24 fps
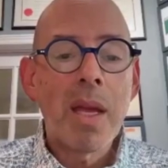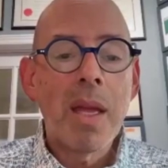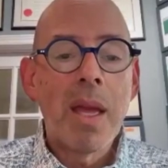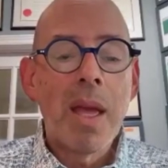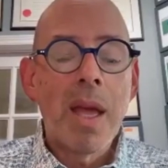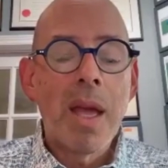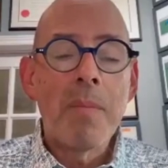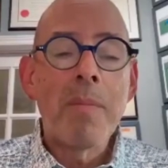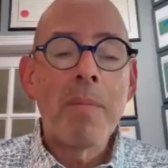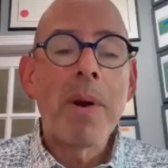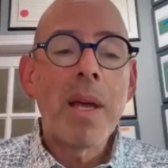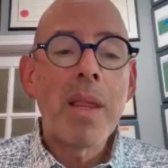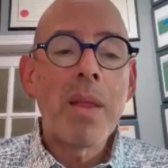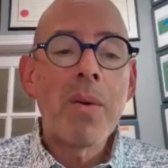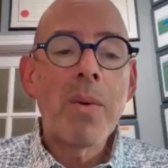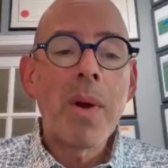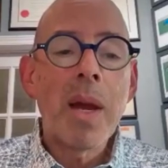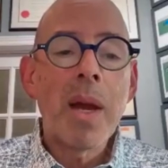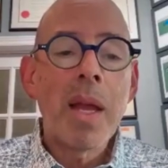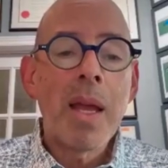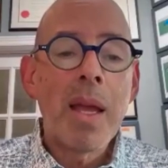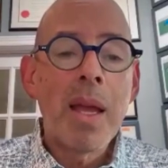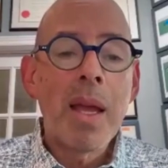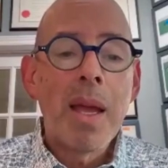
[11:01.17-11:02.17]
And by the
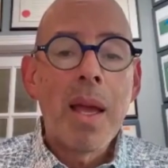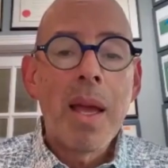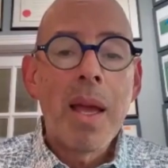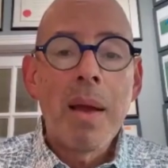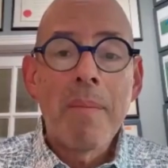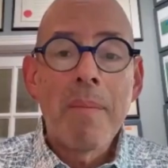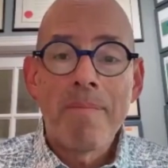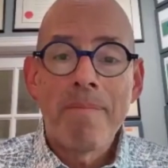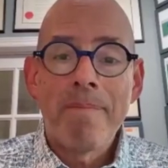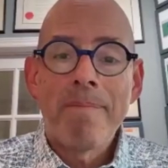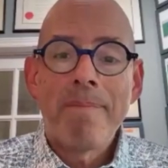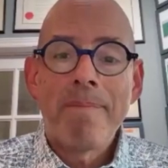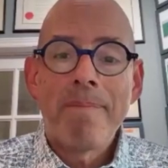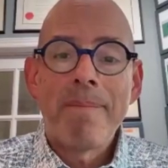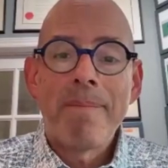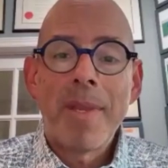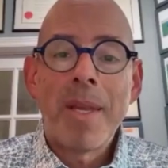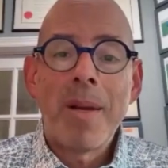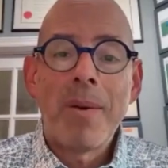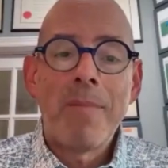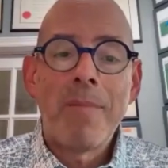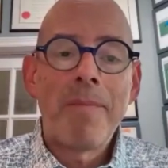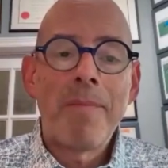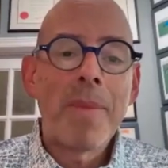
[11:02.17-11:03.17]
way, you
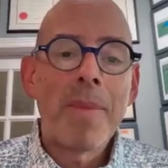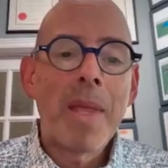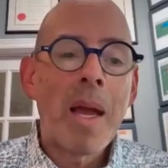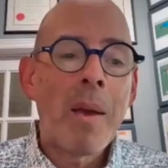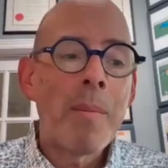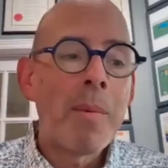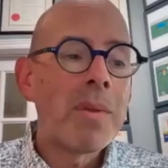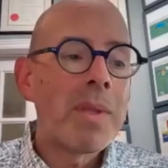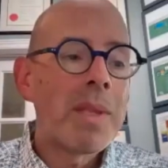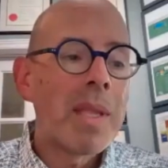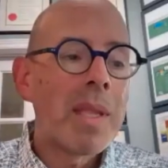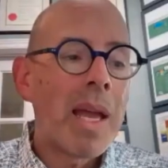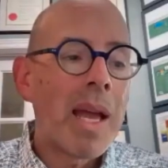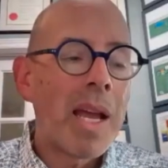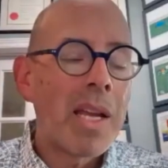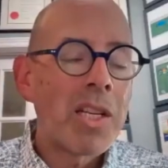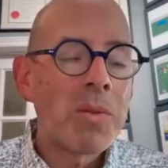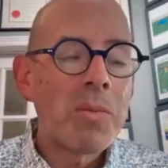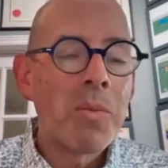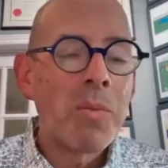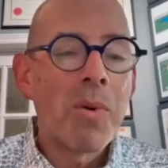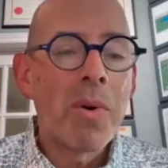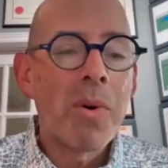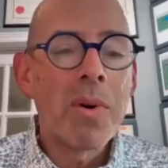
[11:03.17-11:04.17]
know, how about
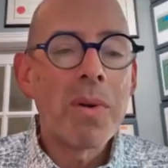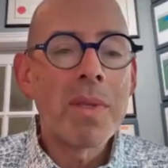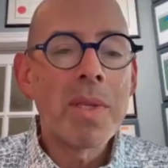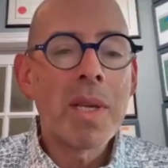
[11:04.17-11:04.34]
dashboards?